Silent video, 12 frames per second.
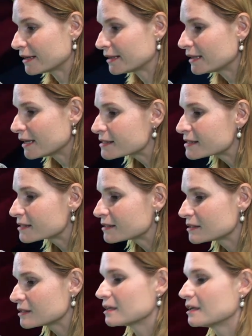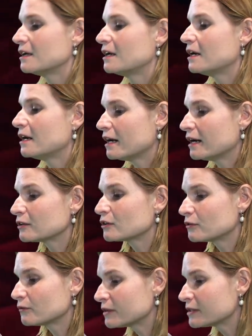enhance it, and
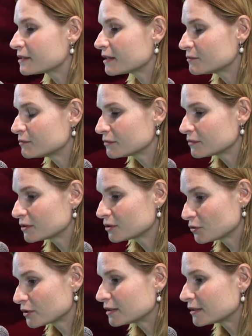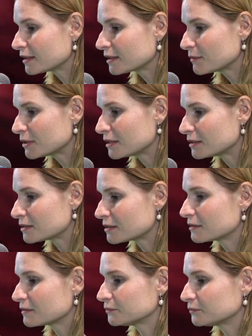convince them that you can eliminate it.